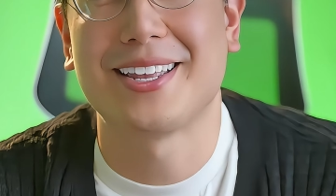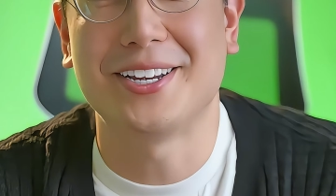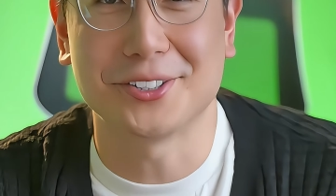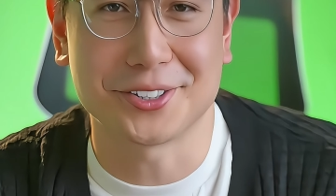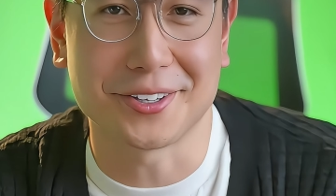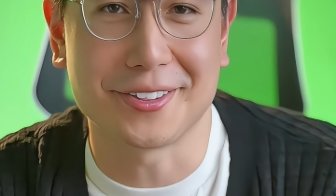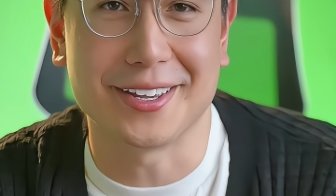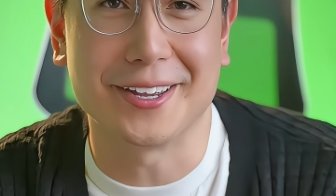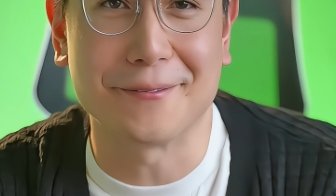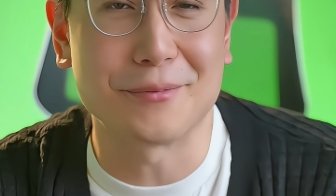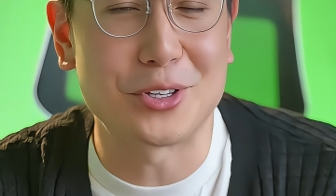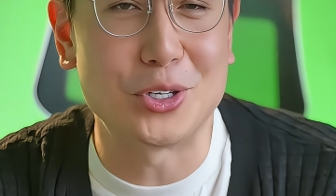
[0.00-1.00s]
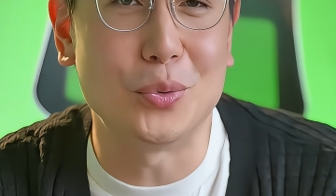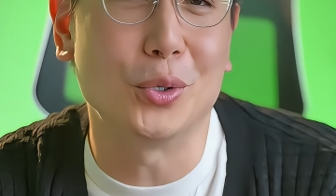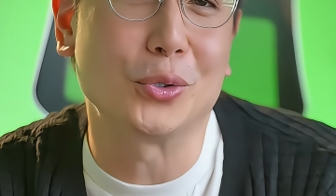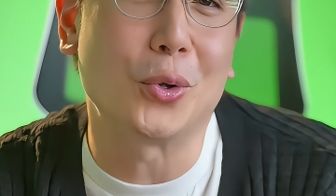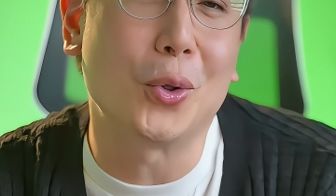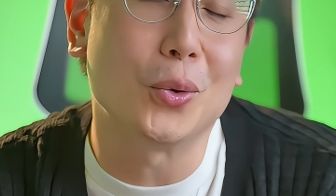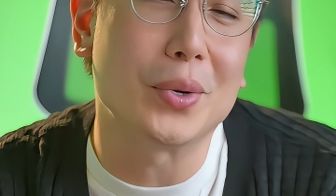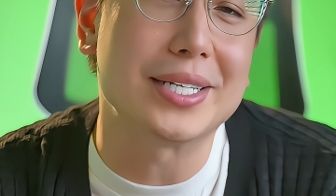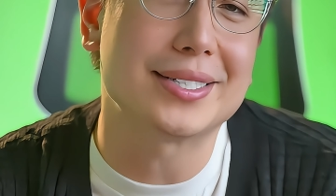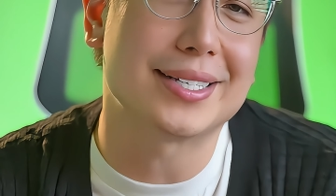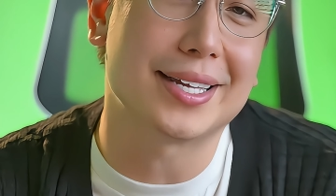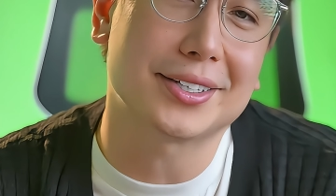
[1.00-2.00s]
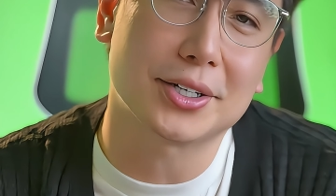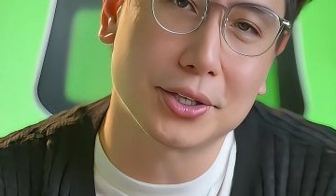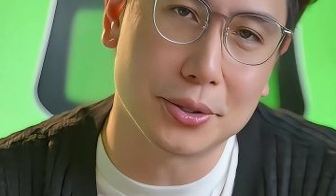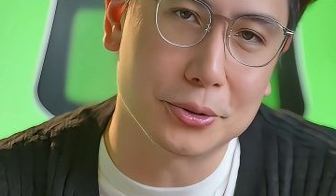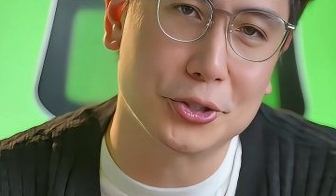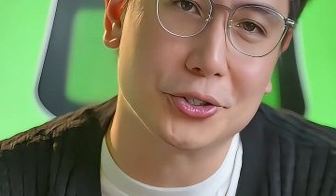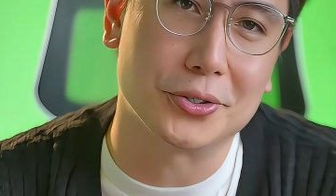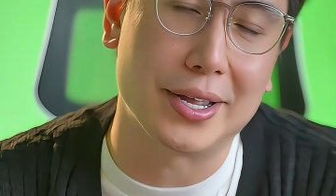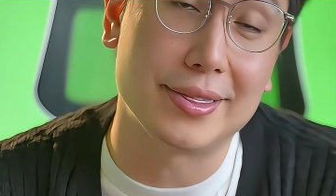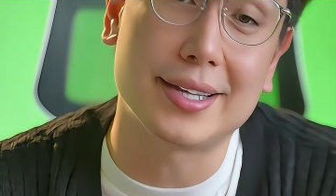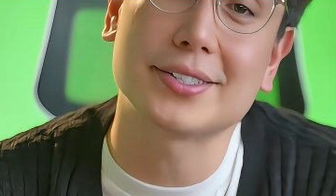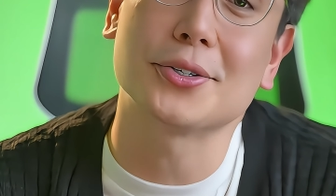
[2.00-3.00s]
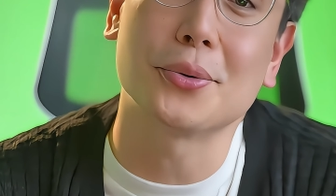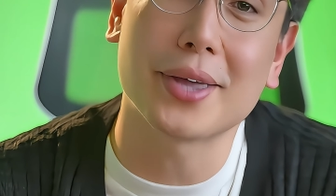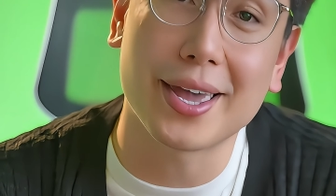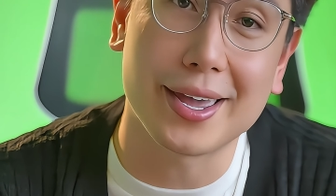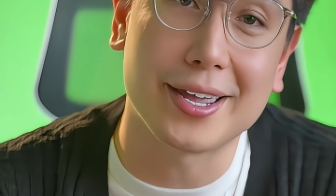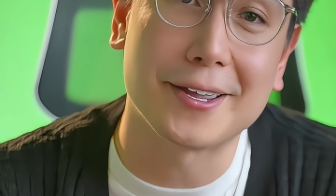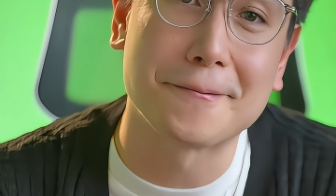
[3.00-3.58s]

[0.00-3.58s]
Here's the thing you won't always get closure, and that's okay.